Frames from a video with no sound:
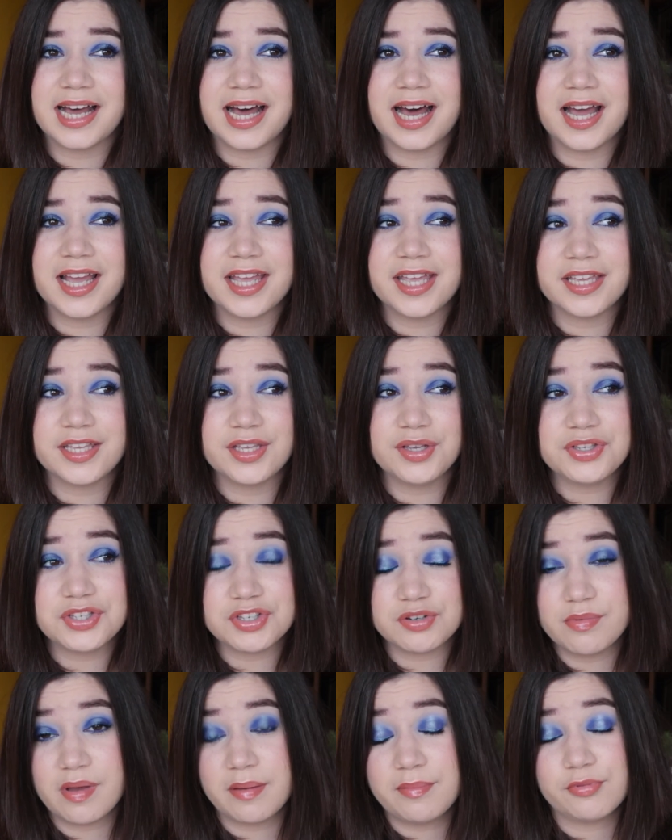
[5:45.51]
I used
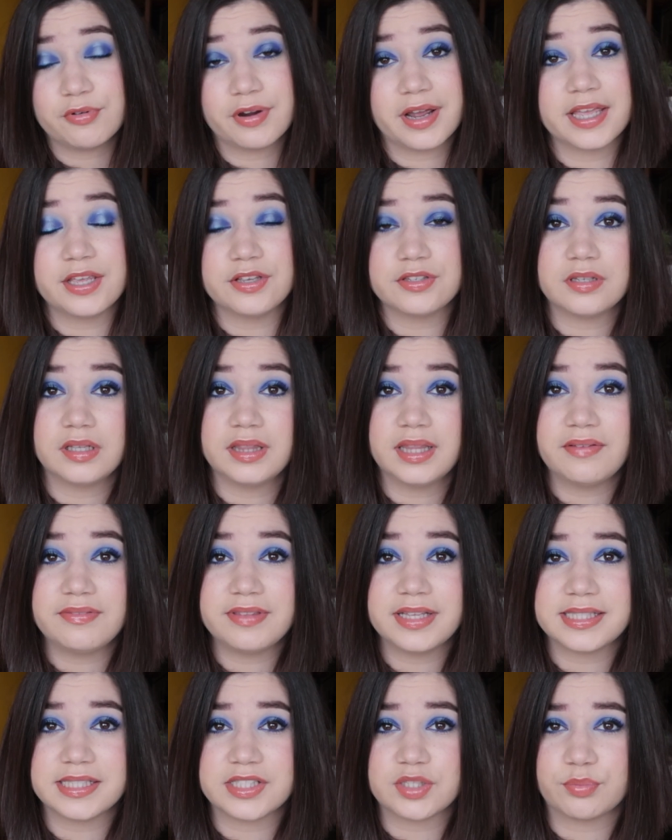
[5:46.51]
to love
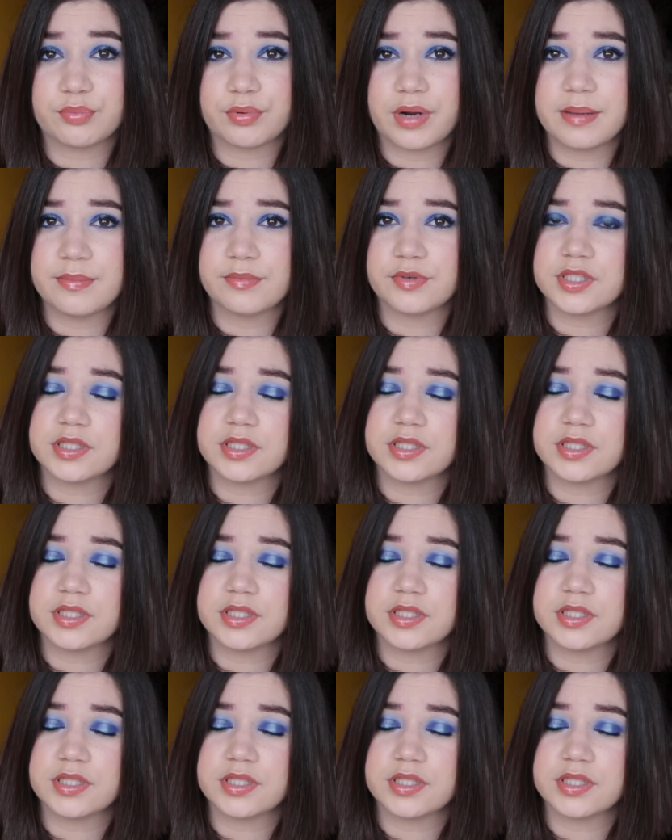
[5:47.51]
these as a primer,